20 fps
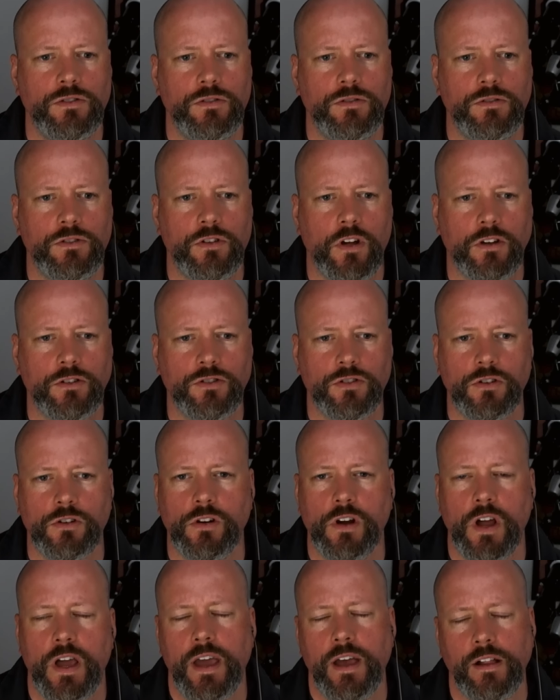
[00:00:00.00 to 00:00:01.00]

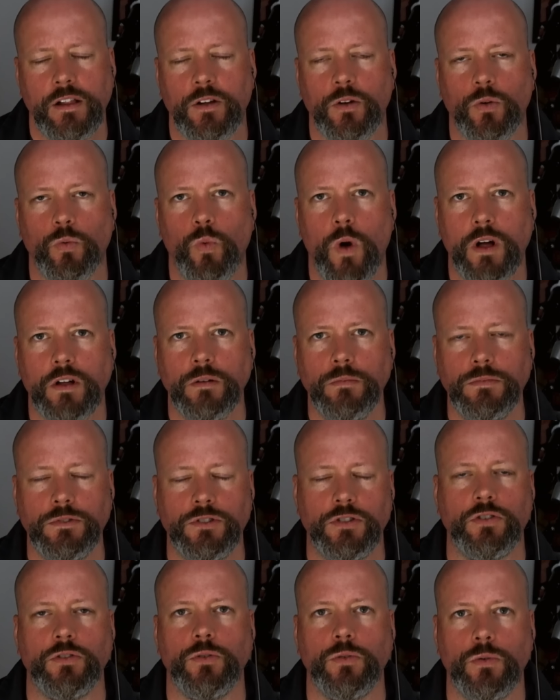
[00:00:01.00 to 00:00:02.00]
Dr. Oehler, welcome
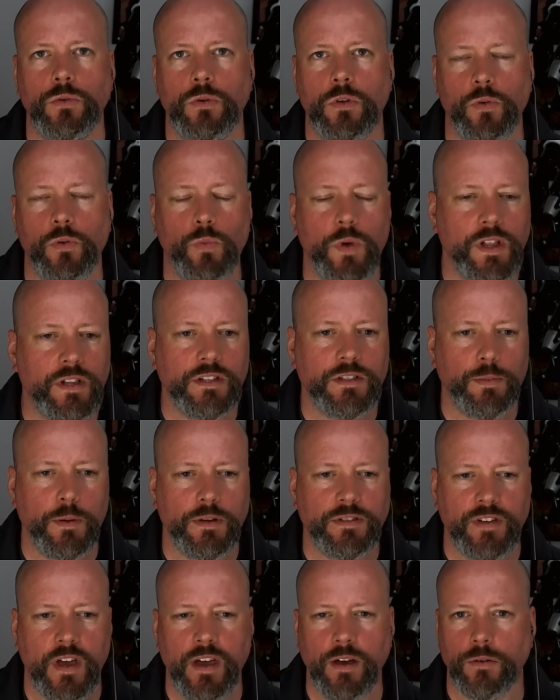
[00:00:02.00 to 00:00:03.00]
to the Weekly Space
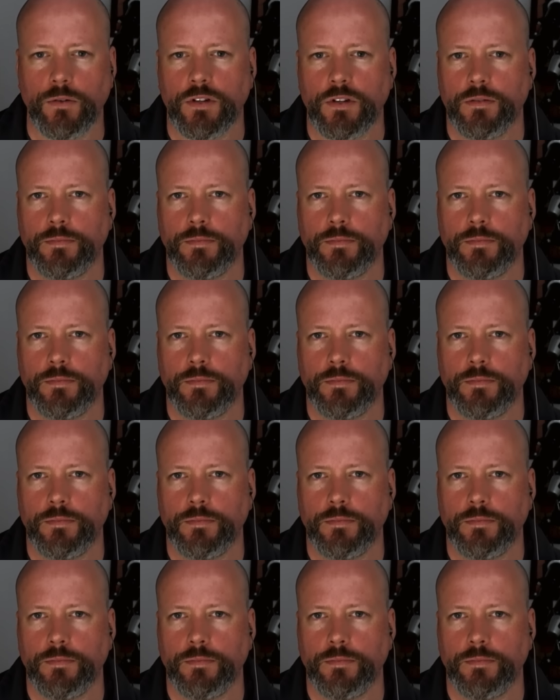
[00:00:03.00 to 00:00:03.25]
Hangout.